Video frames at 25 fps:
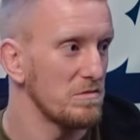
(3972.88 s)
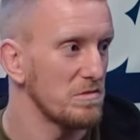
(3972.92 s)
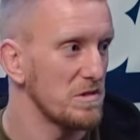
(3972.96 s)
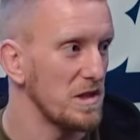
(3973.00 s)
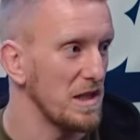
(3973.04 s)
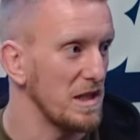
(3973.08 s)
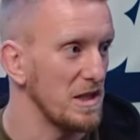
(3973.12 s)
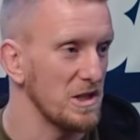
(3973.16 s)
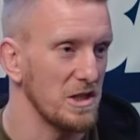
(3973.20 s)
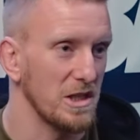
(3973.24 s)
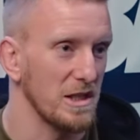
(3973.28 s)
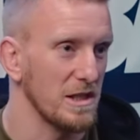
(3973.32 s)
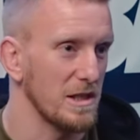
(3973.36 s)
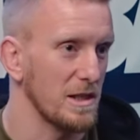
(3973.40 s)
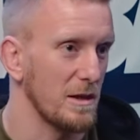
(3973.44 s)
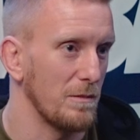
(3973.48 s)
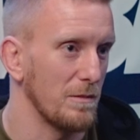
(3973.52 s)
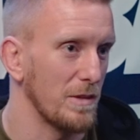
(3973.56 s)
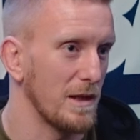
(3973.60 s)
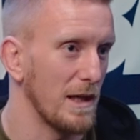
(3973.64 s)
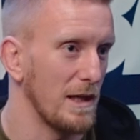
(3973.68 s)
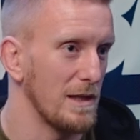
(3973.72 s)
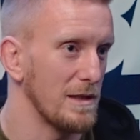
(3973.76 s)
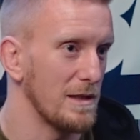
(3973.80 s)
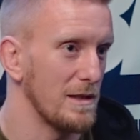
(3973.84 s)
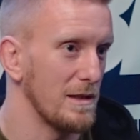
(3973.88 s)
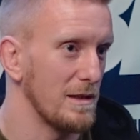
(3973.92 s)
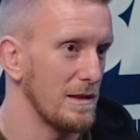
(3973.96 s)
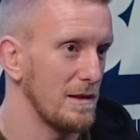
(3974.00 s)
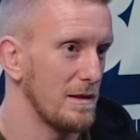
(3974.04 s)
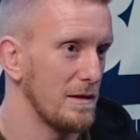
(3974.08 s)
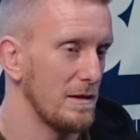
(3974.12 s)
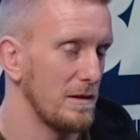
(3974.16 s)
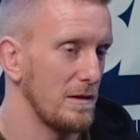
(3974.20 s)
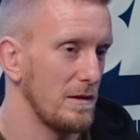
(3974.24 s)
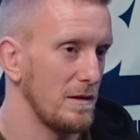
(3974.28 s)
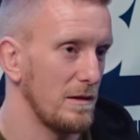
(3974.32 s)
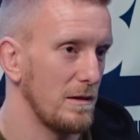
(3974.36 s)
teach in some
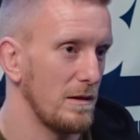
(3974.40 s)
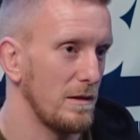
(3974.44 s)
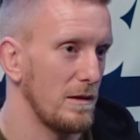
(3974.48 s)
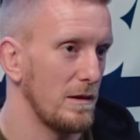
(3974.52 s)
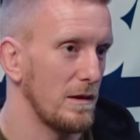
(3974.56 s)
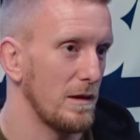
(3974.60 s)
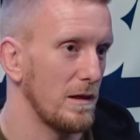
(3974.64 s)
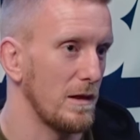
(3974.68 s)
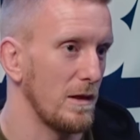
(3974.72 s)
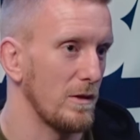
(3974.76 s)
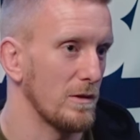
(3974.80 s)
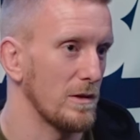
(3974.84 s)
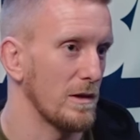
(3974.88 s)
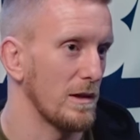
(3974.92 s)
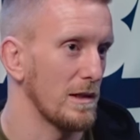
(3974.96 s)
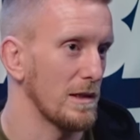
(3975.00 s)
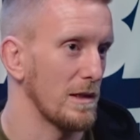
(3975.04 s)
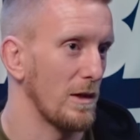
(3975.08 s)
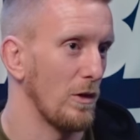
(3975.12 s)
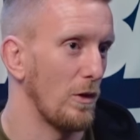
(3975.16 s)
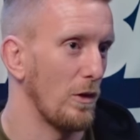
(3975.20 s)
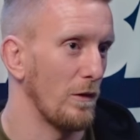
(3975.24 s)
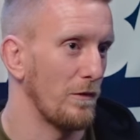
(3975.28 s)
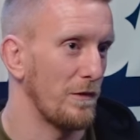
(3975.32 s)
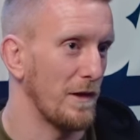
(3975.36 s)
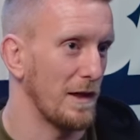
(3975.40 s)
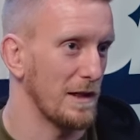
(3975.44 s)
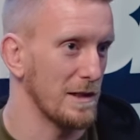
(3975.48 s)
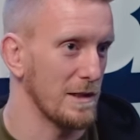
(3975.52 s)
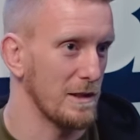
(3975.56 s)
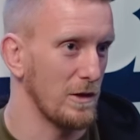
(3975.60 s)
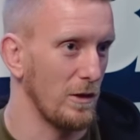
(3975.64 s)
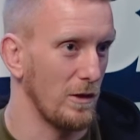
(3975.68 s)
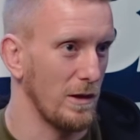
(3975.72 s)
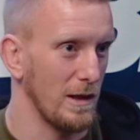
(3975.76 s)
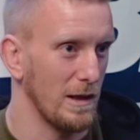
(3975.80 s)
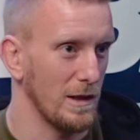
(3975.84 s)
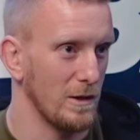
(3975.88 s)
cases. You know, so there's a lot of things
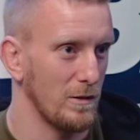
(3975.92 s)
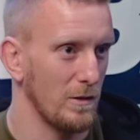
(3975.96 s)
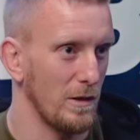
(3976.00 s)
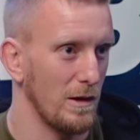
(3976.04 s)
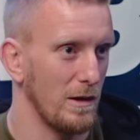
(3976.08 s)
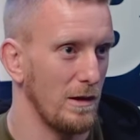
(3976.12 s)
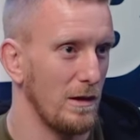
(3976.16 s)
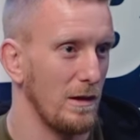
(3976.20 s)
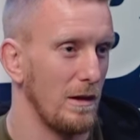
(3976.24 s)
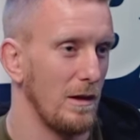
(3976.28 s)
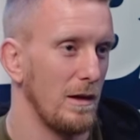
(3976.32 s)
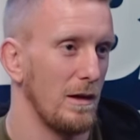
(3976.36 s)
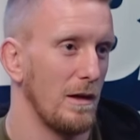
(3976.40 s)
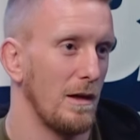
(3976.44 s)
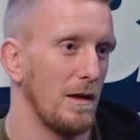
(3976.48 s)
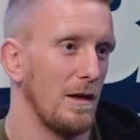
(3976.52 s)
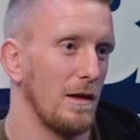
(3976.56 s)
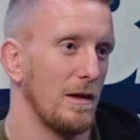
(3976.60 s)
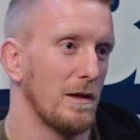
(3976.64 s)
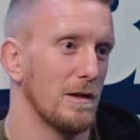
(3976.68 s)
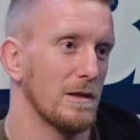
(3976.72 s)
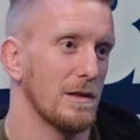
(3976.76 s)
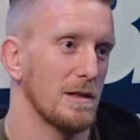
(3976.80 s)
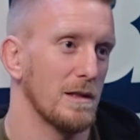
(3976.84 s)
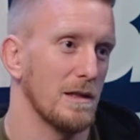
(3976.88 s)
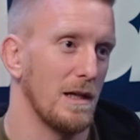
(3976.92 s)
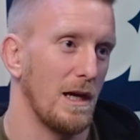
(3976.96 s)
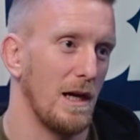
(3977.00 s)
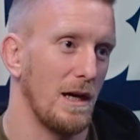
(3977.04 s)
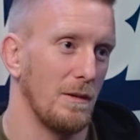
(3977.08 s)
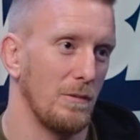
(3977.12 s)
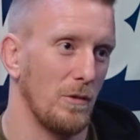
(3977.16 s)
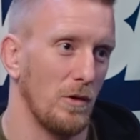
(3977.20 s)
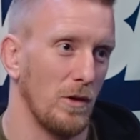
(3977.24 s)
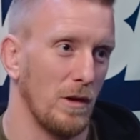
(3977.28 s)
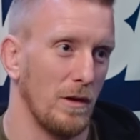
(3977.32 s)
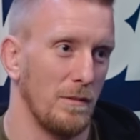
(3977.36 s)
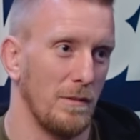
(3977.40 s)
going into it.
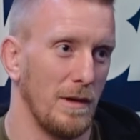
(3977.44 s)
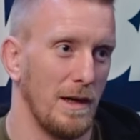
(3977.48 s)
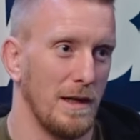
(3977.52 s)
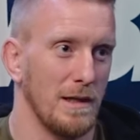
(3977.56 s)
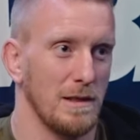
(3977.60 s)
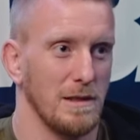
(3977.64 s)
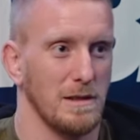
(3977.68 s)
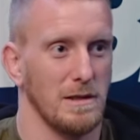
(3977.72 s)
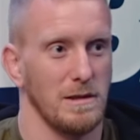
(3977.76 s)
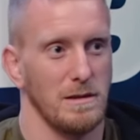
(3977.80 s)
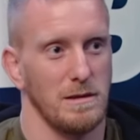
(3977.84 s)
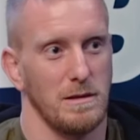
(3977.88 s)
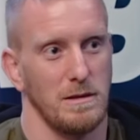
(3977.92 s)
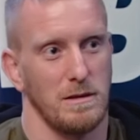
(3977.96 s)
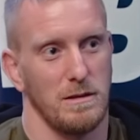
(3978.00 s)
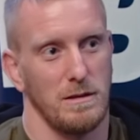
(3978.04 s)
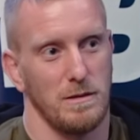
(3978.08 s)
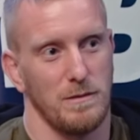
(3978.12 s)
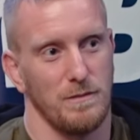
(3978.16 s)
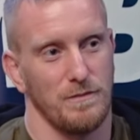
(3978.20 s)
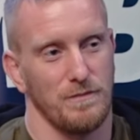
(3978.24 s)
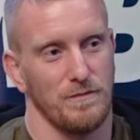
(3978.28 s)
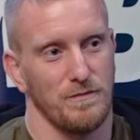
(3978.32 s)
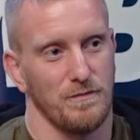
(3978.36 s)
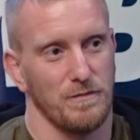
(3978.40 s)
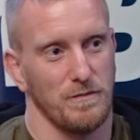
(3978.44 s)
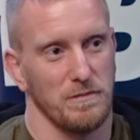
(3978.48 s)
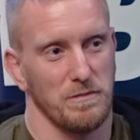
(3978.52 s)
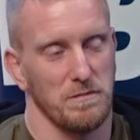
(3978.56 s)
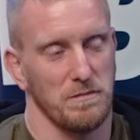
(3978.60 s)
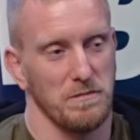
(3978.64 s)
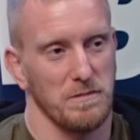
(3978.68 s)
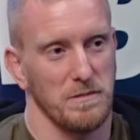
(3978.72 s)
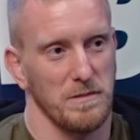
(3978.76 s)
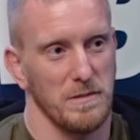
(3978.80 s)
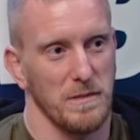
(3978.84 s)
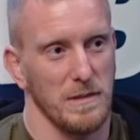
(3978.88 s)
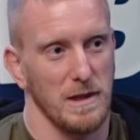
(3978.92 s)
Time on the mats
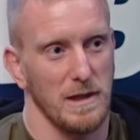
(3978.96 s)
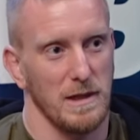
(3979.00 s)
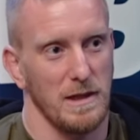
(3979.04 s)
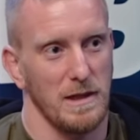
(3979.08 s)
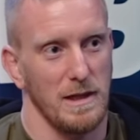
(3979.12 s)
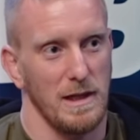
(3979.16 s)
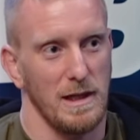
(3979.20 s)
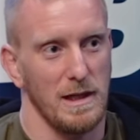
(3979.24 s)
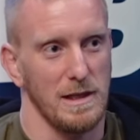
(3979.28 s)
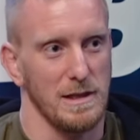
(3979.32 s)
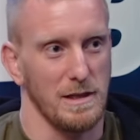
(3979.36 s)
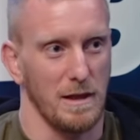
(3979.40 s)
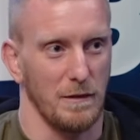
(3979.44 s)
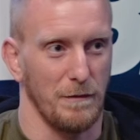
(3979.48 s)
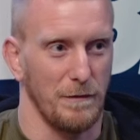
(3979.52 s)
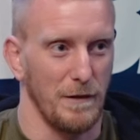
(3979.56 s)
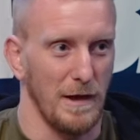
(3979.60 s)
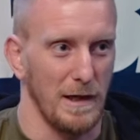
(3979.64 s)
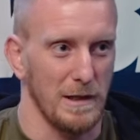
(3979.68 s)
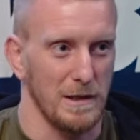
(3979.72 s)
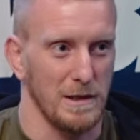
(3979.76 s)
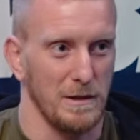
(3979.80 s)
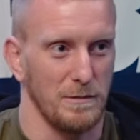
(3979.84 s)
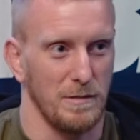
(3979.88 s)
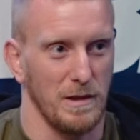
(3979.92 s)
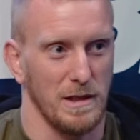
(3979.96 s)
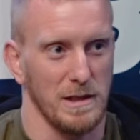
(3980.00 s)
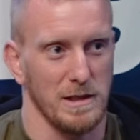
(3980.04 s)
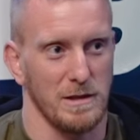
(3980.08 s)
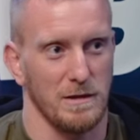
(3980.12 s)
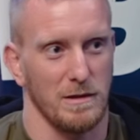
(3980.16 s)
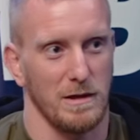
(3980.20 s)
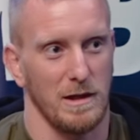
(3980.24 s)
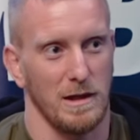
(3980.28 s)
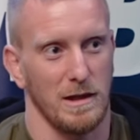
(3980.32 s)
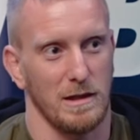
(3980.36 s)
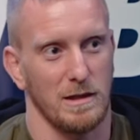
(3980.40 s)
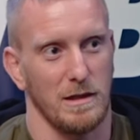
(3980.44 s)
is a factor, but it's
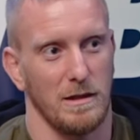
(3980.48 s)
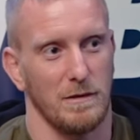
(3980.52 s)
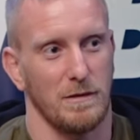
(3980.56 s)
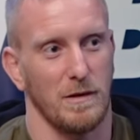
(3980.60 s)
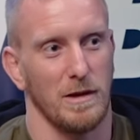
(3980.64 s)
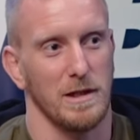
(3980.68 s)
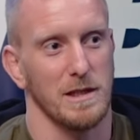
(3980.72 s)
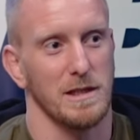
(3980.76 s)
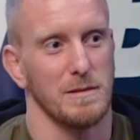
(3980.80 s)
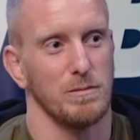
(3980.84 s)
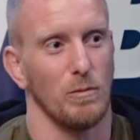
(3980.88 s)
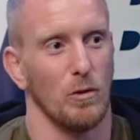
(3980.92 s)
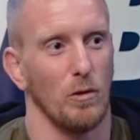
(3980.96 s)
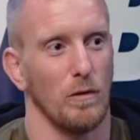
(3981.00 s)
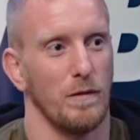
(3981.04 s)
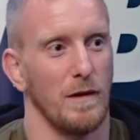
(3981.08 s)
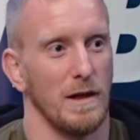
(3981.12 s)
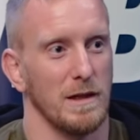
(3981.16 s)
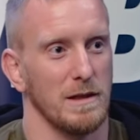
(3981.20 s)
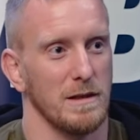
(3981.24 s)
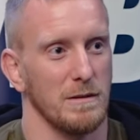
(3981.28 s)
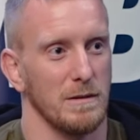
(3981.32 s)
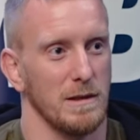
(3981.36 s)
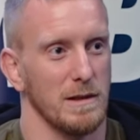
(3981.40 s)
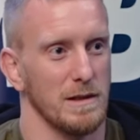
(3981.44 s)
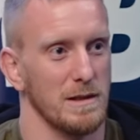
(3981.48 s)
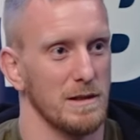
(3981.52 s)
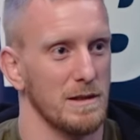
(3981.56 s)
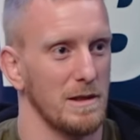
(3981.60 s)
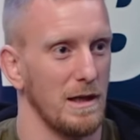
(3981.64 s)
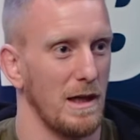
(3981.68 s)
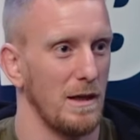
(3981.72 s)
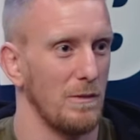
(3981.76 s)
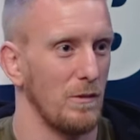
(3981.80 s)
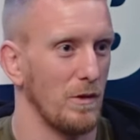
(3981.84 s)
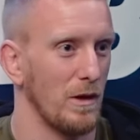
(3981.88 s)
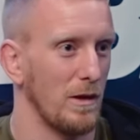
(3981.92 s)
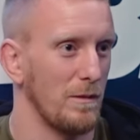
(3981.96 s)
like a very small factor, because
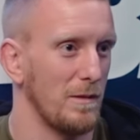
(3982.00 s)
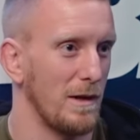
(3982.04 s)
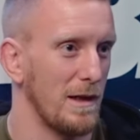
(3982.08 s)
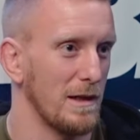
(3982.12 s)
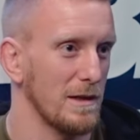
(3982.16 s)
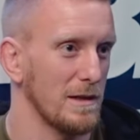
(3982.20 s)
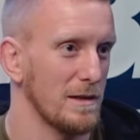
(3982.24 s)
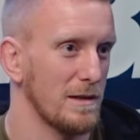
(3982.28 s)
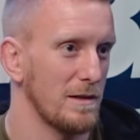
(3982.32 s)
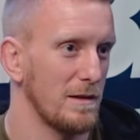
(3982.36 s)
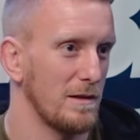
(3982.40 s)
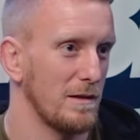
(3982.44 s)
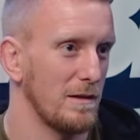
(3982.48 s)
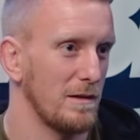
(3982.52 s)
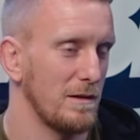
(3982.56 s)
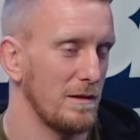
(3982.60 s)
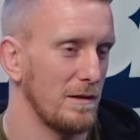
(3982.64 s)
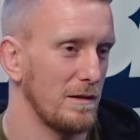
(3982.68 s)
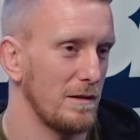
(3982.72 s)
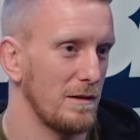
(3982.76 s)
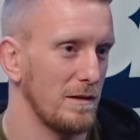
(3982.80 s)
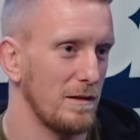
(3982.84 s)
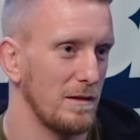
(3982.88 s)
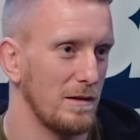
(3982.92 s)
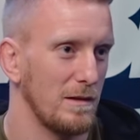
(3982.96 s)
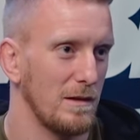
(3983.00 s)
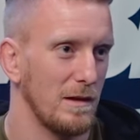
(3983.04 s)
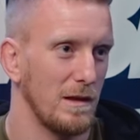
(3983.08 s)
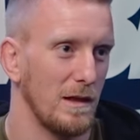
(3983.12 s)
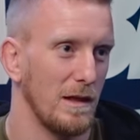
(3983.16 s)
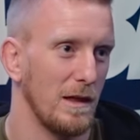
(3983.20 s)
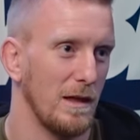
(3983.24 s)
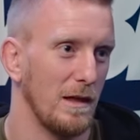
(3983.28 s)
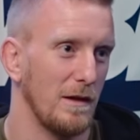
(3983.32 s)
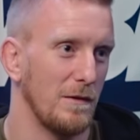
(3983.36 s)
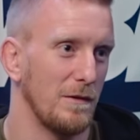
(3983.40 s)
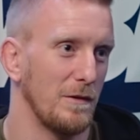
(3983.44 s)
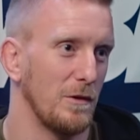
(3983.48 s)
time on the mats,
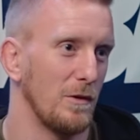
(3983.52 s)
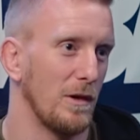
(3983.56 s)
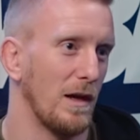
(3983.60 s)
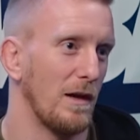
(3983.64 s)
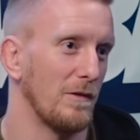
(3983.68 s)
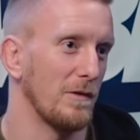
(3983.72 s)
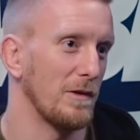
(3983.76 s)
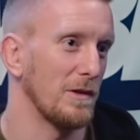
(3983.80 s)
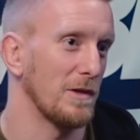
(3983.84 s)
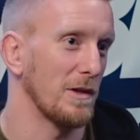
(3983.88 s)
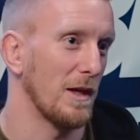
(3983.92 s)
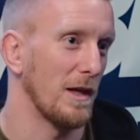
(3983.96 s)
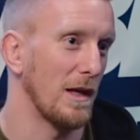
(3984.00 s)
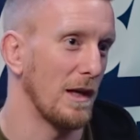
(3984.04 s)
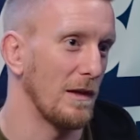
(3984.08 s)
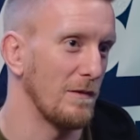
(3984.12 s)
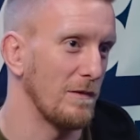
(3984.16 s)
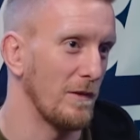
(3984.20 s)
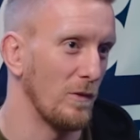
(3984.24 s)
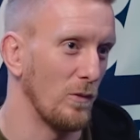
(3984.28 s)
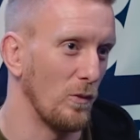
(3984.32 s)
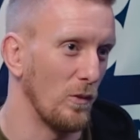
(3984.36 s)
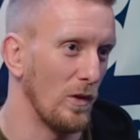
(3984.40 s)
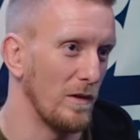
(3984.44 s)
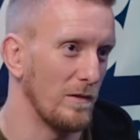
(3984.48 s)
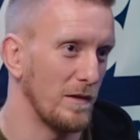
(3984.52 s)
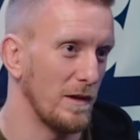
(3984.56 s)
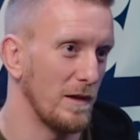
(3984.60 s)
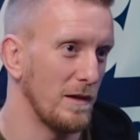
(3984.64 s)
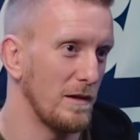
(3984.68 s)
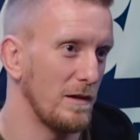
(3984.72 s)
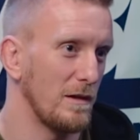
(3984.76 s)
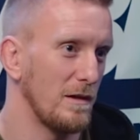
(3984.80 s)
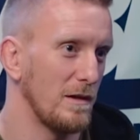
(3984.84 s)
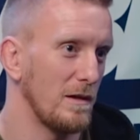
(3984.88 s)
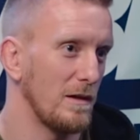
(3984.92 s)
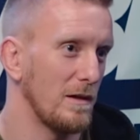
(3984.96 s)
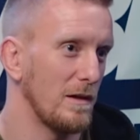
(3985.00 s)
if you haven't done anything with
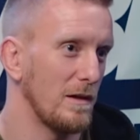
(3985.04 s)
it,